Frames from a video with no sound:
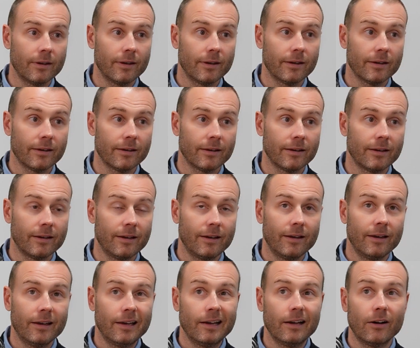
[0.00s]
Yeah,
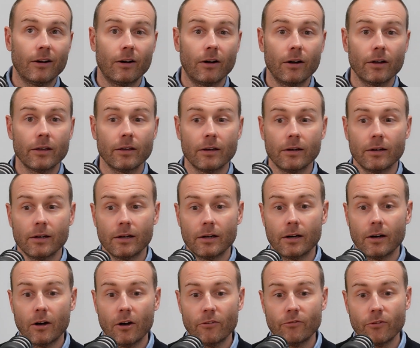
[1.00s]

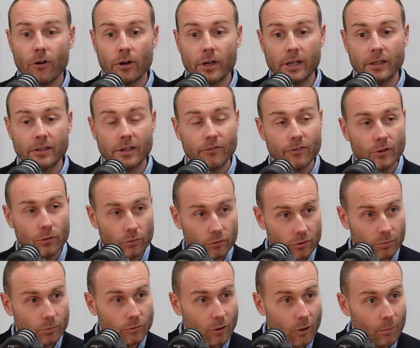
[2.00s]
I find it difficult
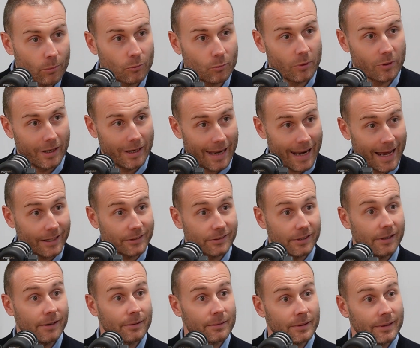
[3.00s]
sometimes with the
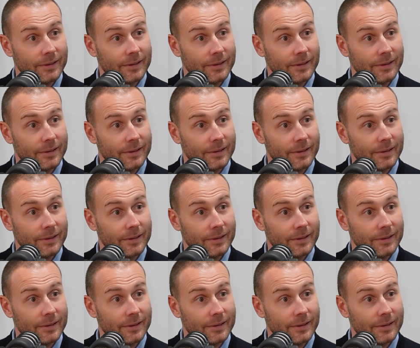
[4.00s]
latter.